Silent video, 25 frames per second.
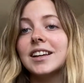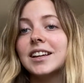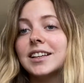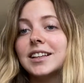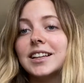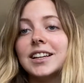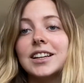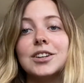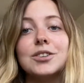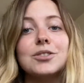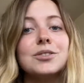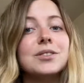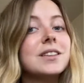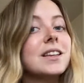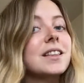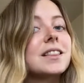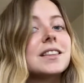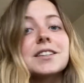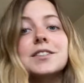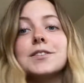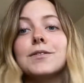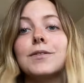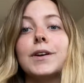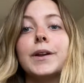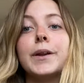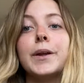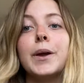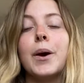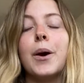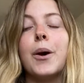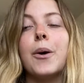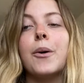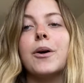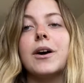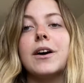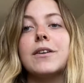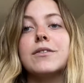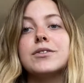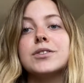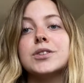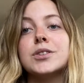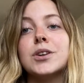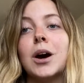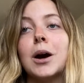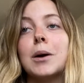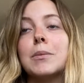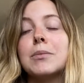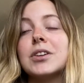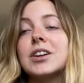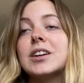here's this video of
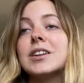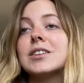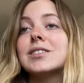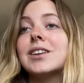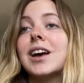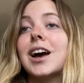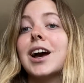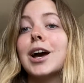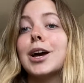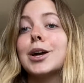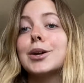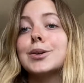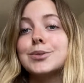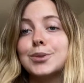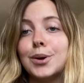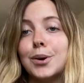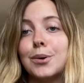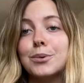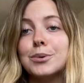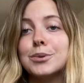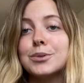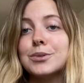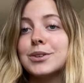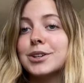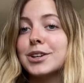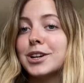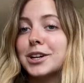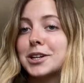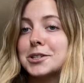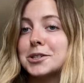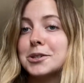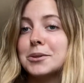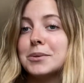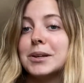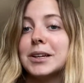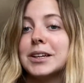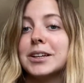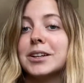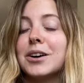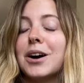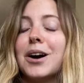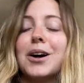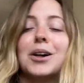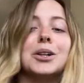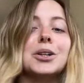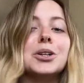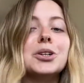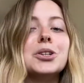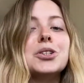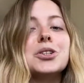top things I don't regret doing in
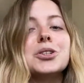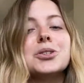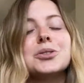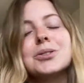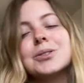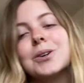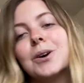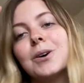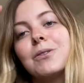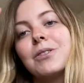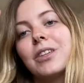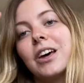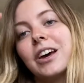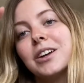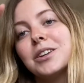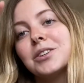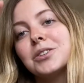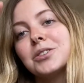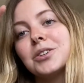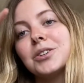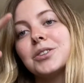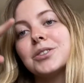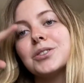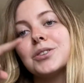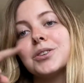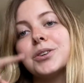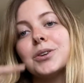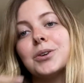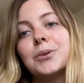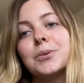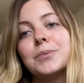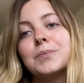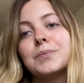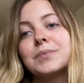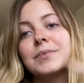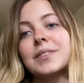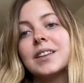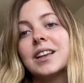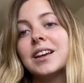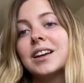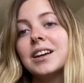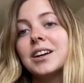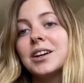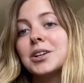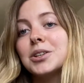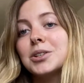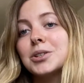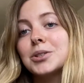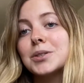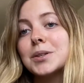college so if that interests you
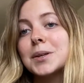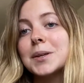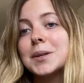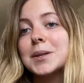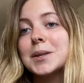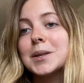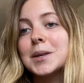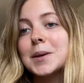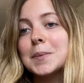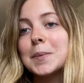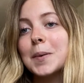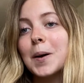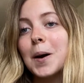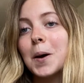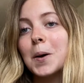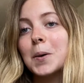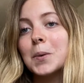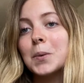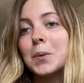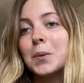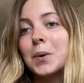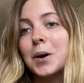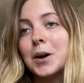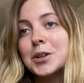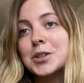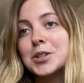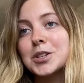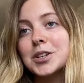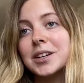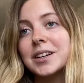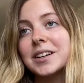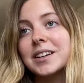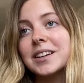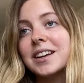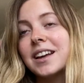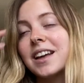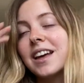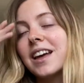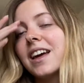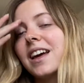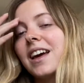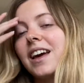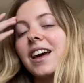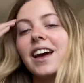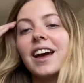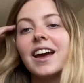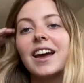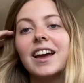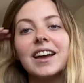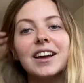just keep on watching
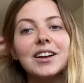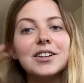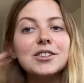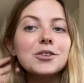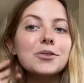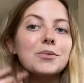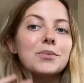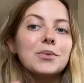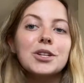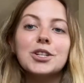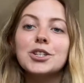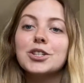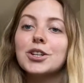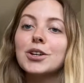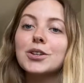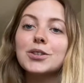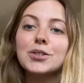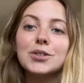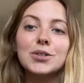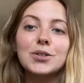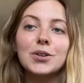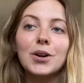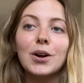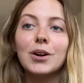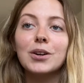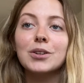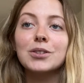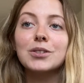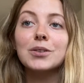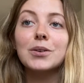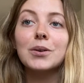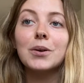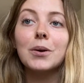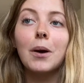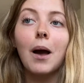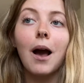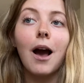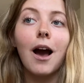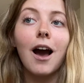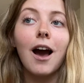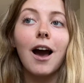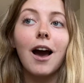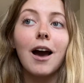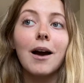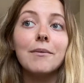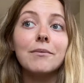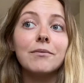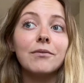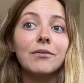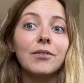and we shall start
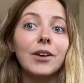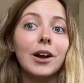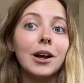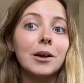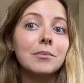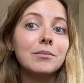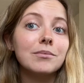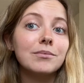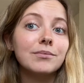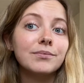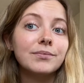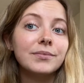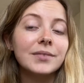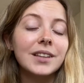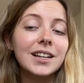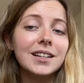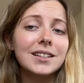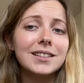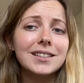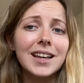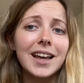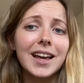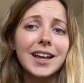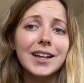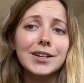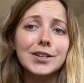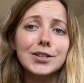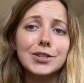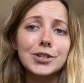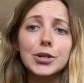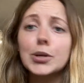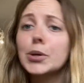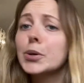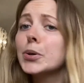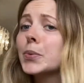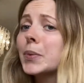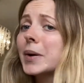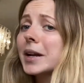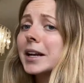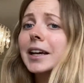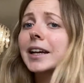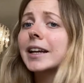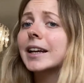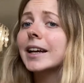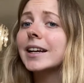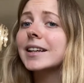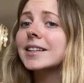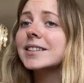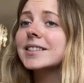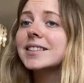um, from 10 to 1, I
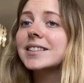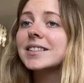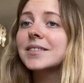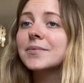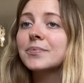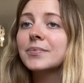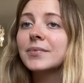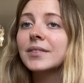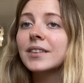guess.